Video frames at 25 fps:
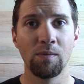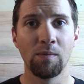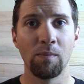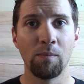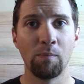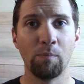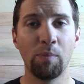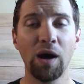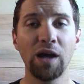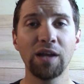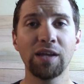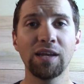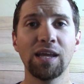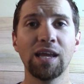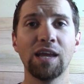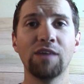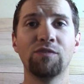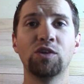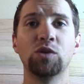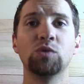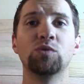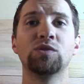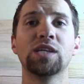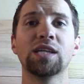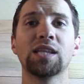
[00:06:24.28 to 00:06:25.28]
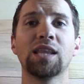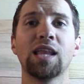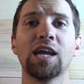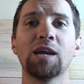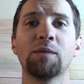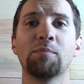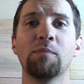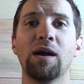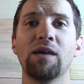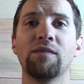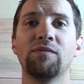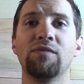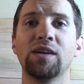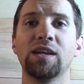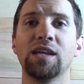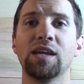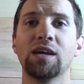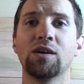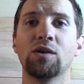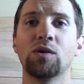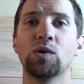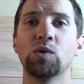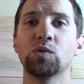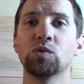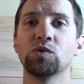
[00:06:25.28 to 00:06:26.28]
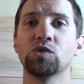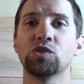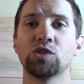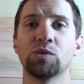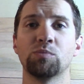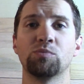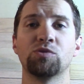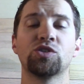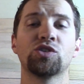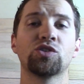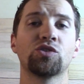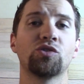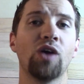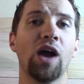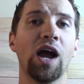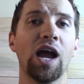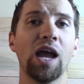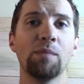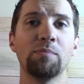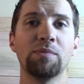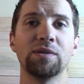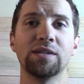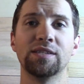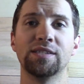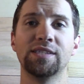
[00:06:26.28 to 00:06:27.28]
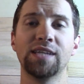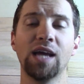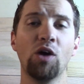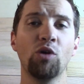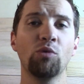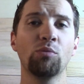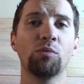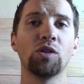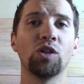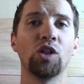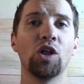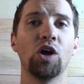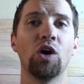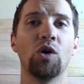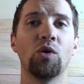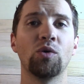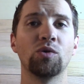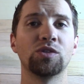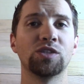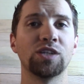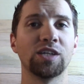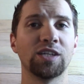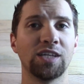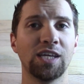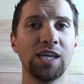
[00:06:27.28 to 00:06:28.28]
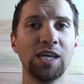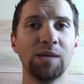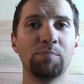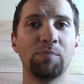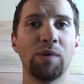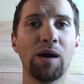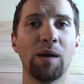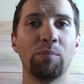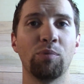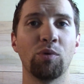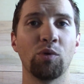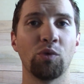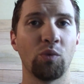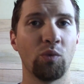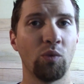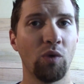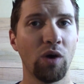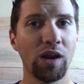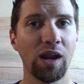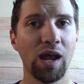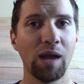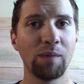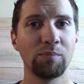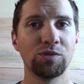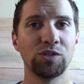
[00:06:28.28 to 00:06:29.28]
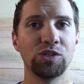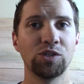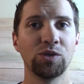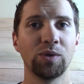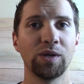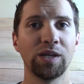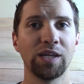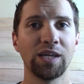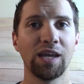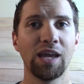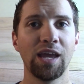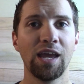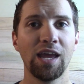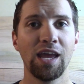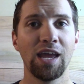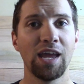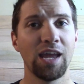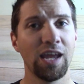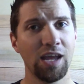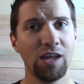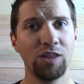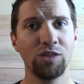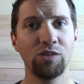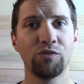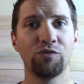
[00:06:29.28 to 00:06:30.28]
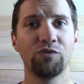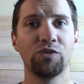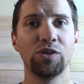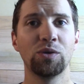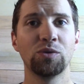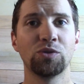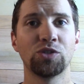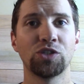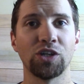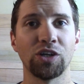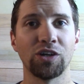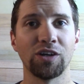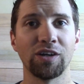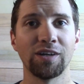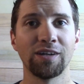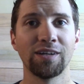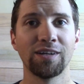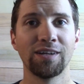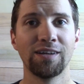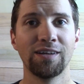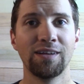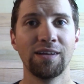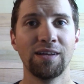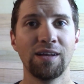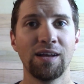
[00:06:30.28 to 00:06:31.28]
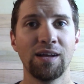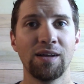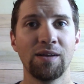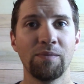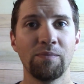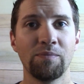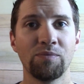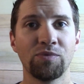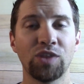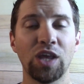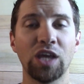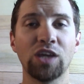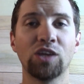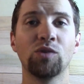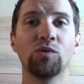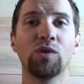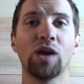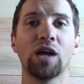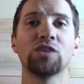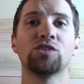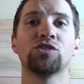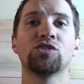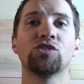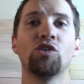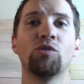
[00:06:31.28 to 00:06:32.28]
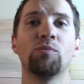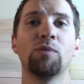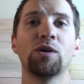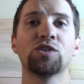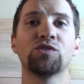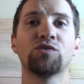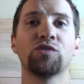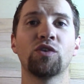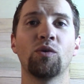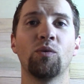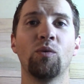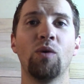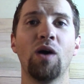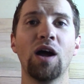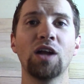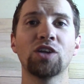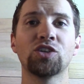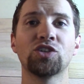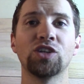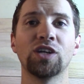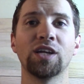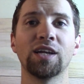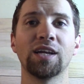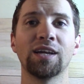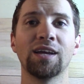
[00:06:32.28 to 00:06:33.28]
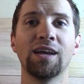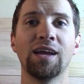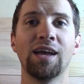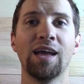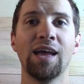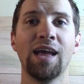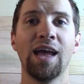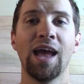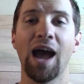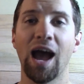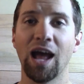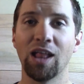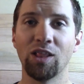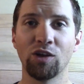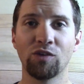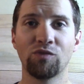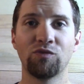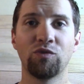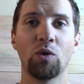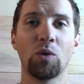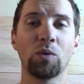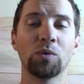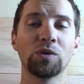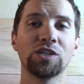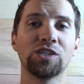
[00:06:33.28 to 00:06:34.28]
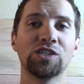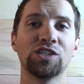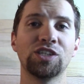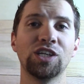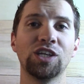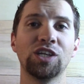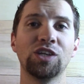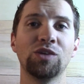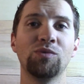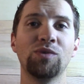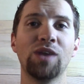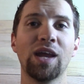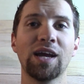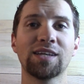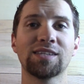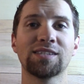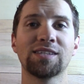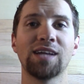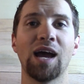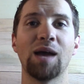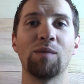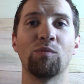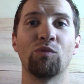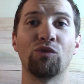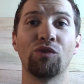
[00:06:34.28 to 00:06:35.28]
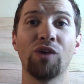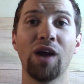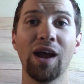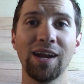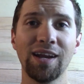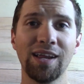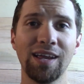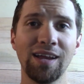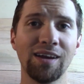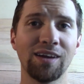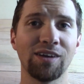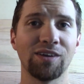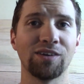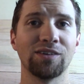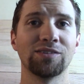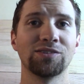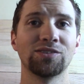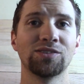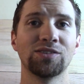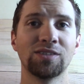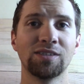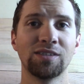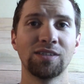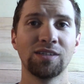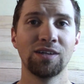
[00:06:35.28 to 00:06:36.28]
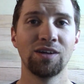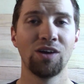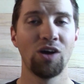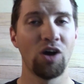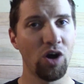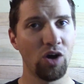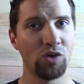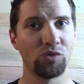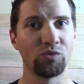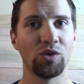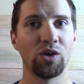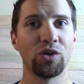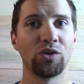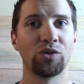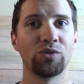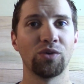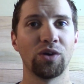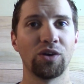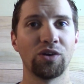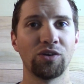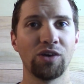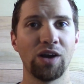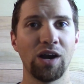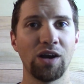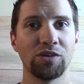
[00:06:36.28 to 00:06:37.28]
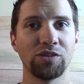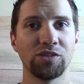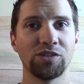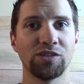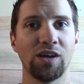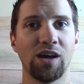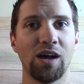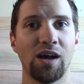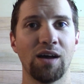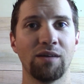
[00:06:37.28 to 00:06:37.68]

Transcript: But if you did like my video, subscribe down below to keep up with what I'm doing in the future. Thank you guys so much for watching. I look forward to seeing you next time right here on Runner Airsoft.